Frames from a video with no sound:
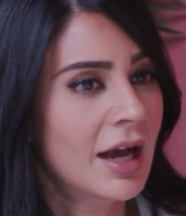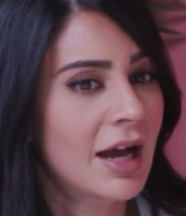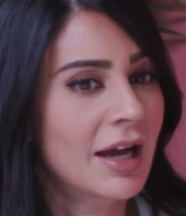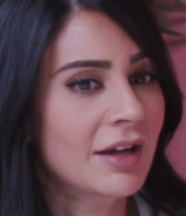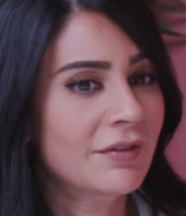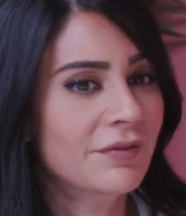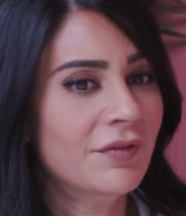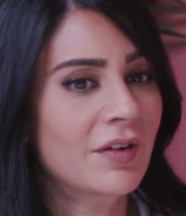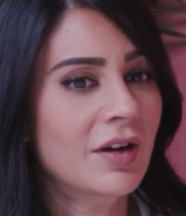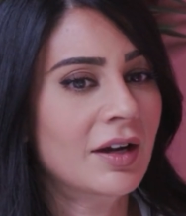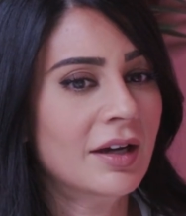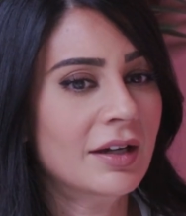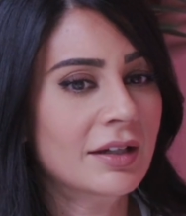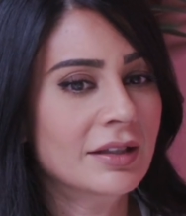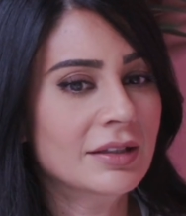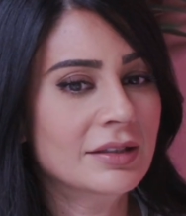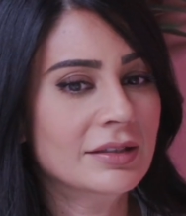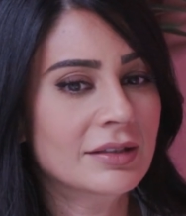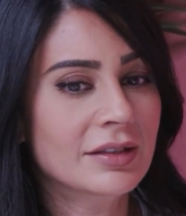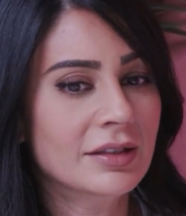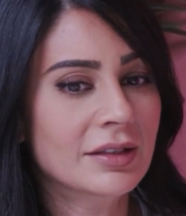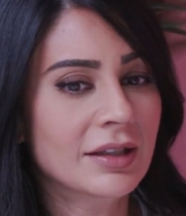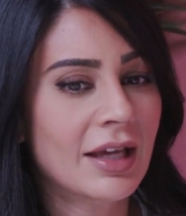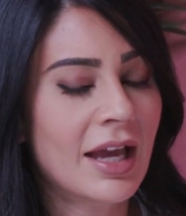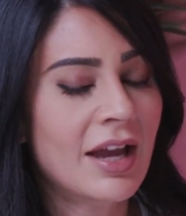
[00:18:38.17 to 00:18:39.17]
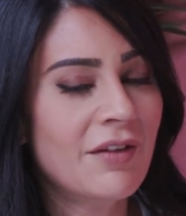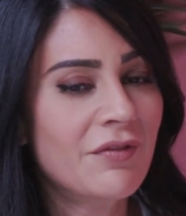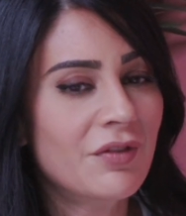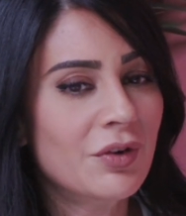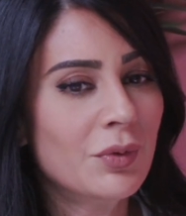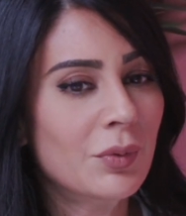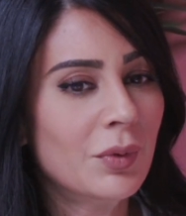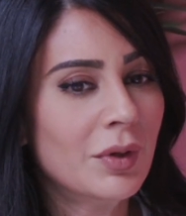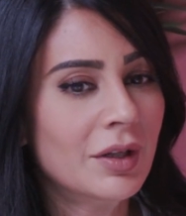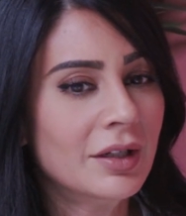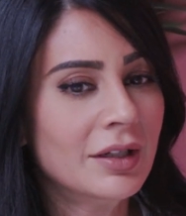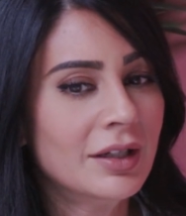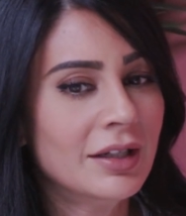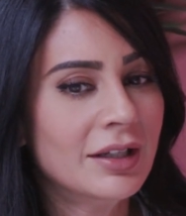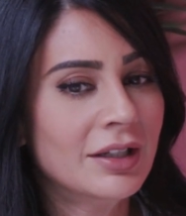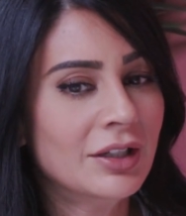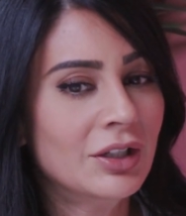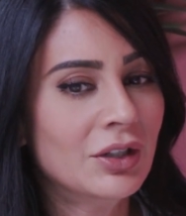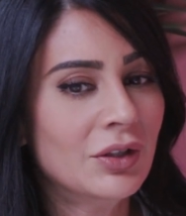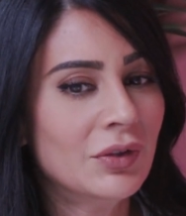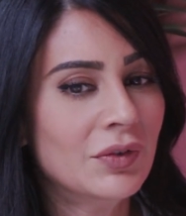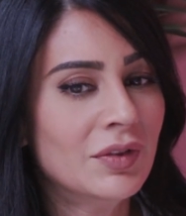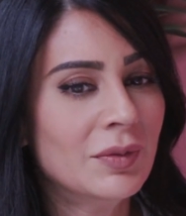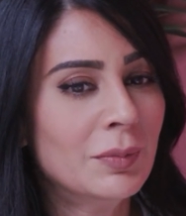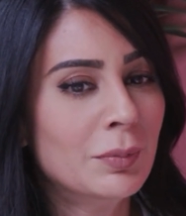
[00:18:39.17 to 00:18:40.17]
I find everyone,
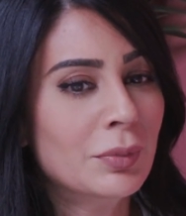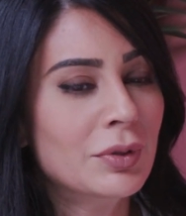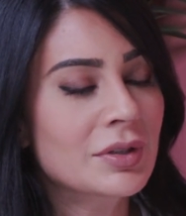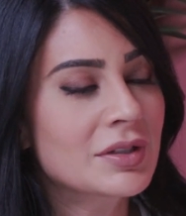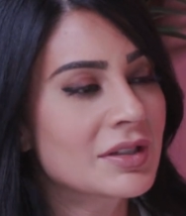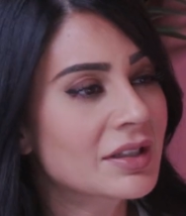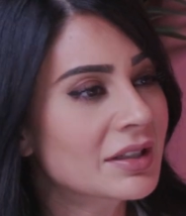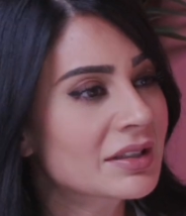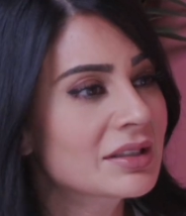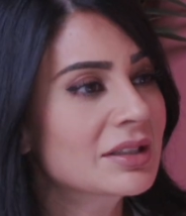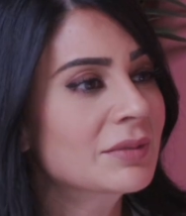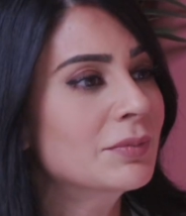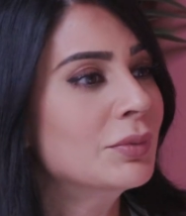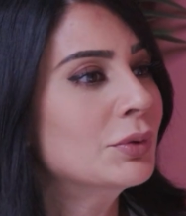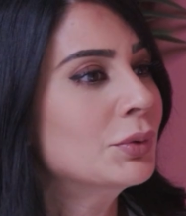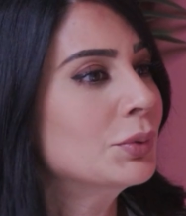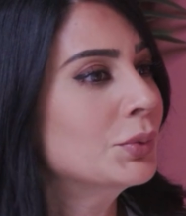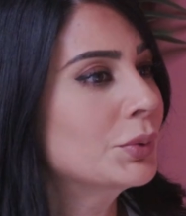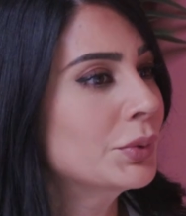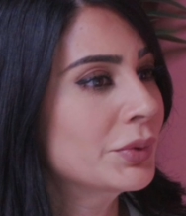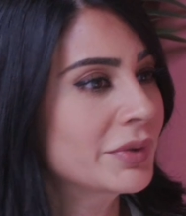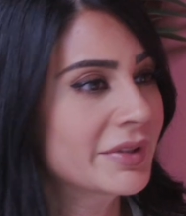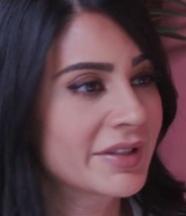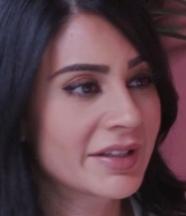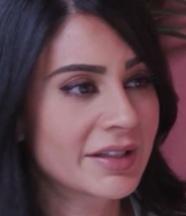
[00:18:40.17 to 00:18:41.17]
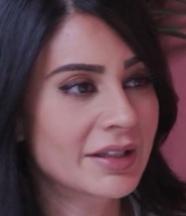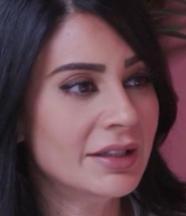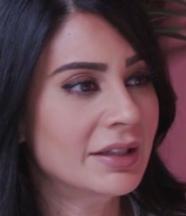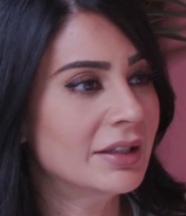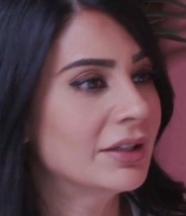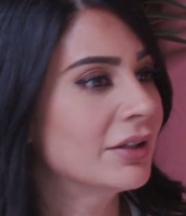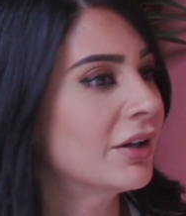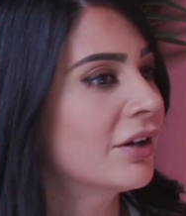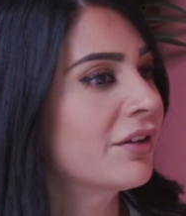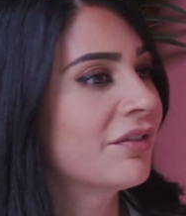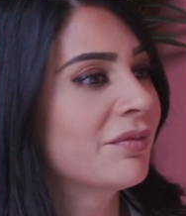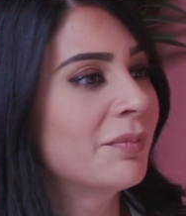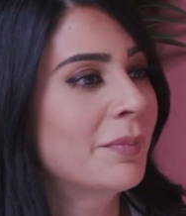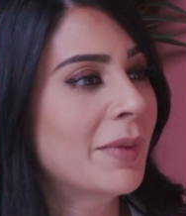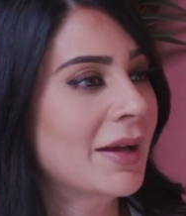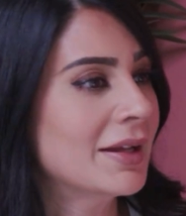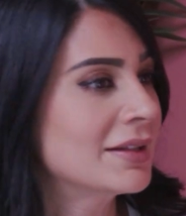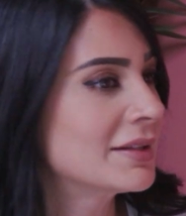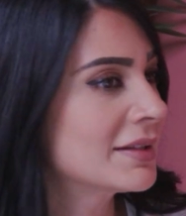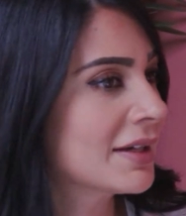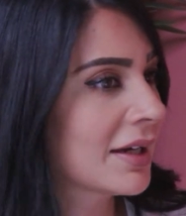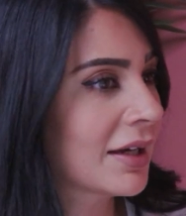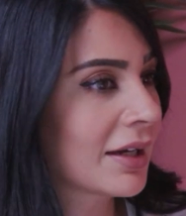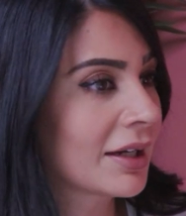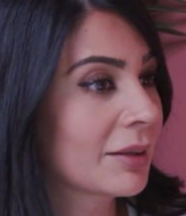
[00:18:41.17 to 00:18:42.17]
the predictable routine of
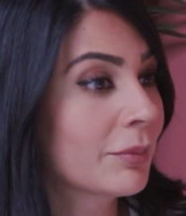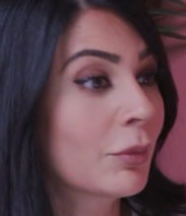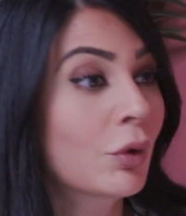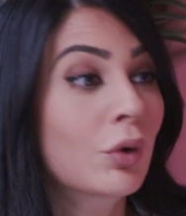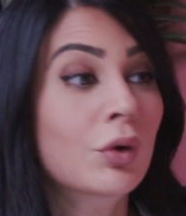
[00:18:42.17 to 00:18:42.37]
bedtime